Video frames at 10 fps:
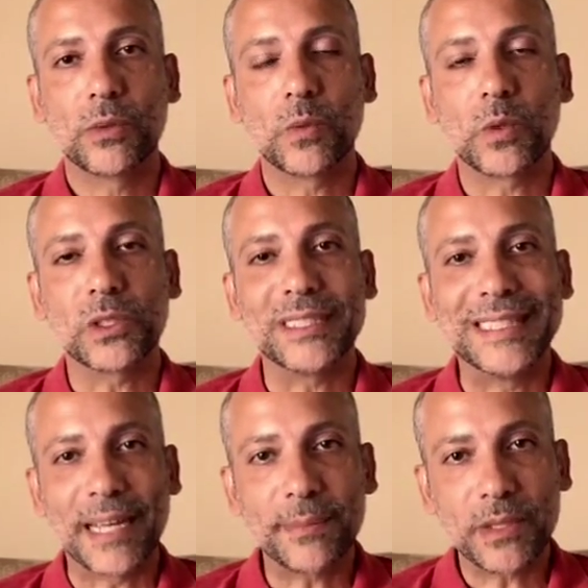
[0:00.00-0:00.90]
will
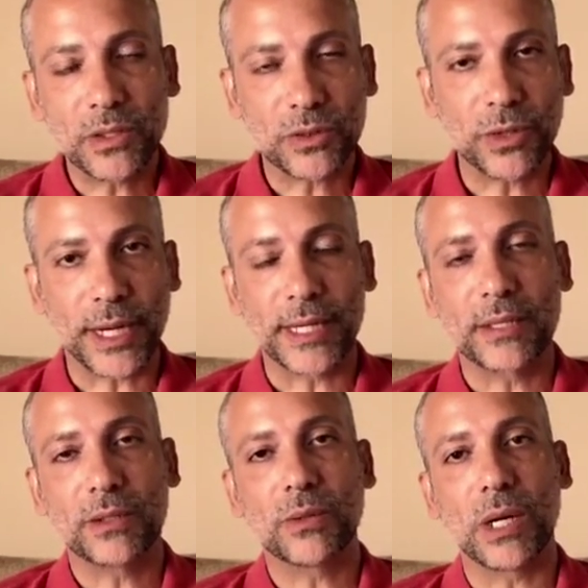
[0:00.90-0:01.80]

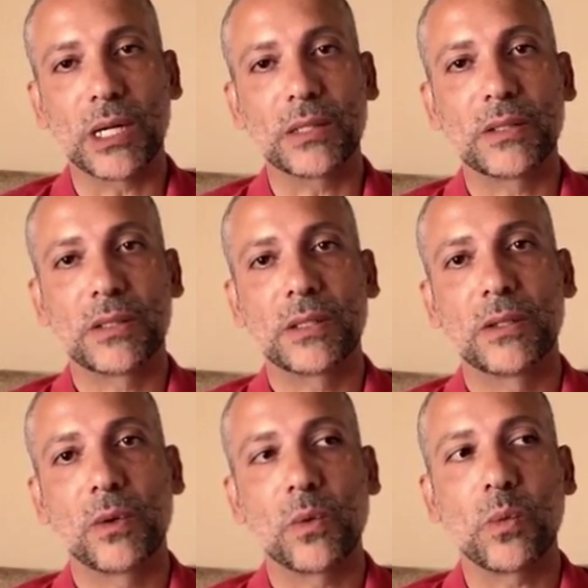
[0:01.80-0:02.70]
demonstrate to us
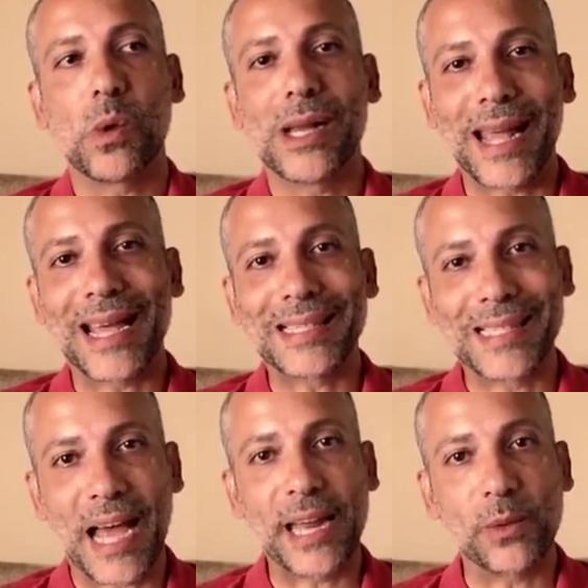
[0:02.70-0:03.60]
what has
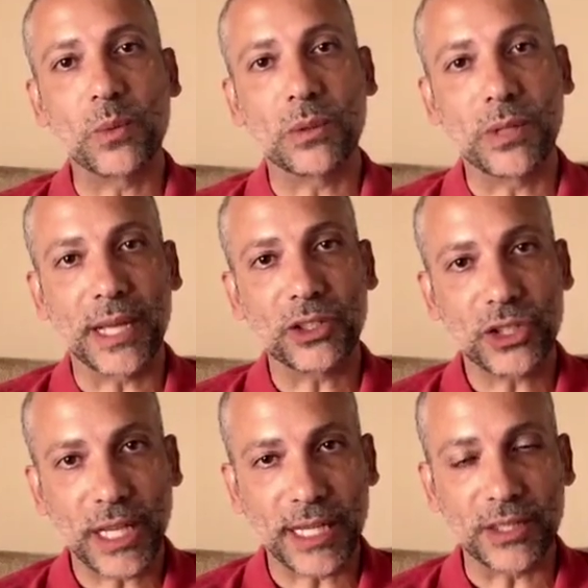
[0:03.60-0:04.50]
not and will not
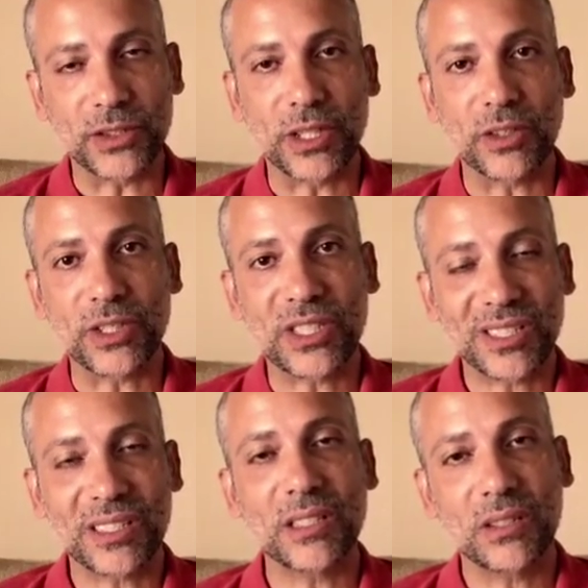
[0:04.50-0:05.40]
change. There's
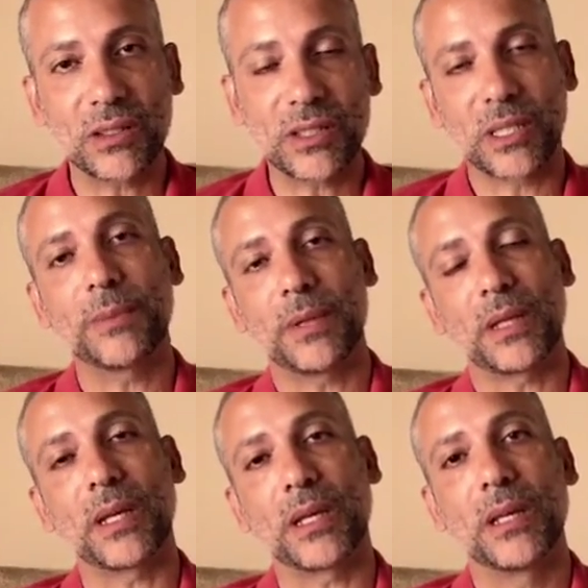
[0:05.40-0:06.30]
still
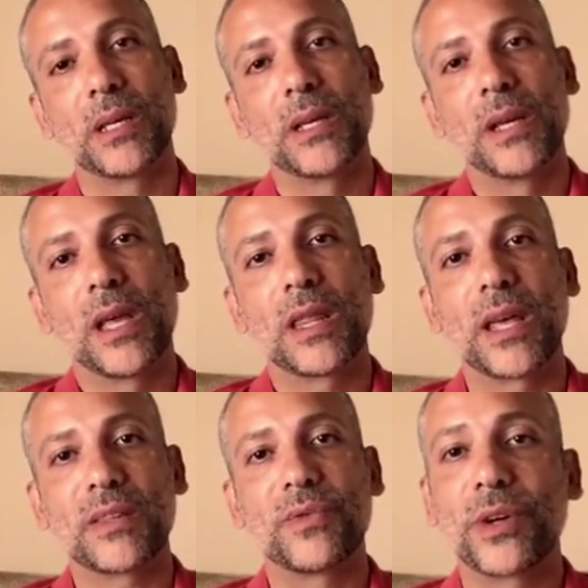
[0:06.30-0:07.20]
something
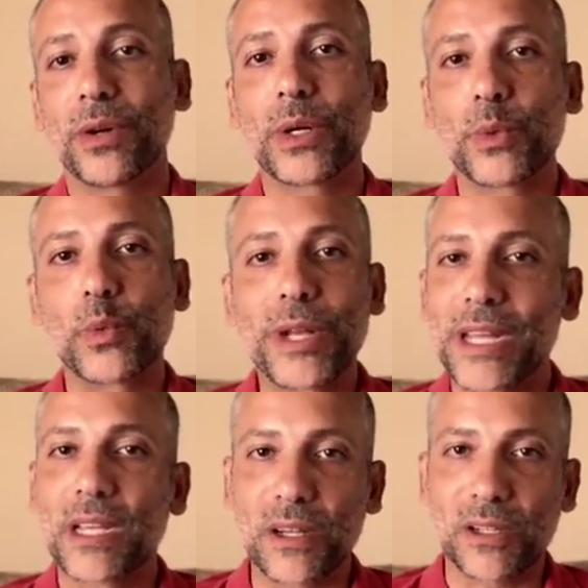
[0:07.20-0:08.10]
that's very
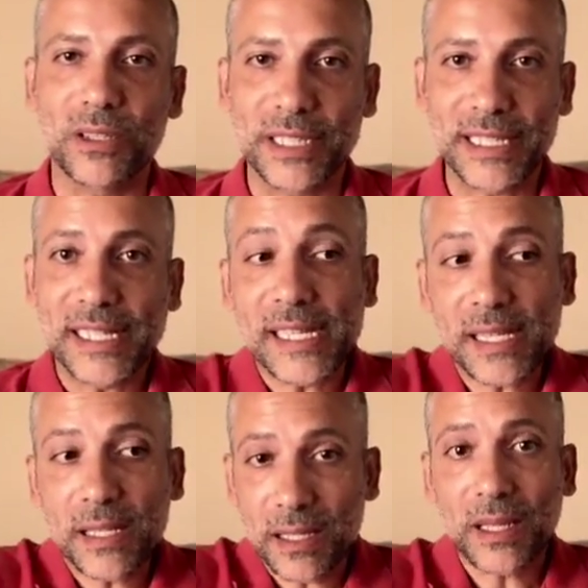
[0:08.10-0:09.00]
real in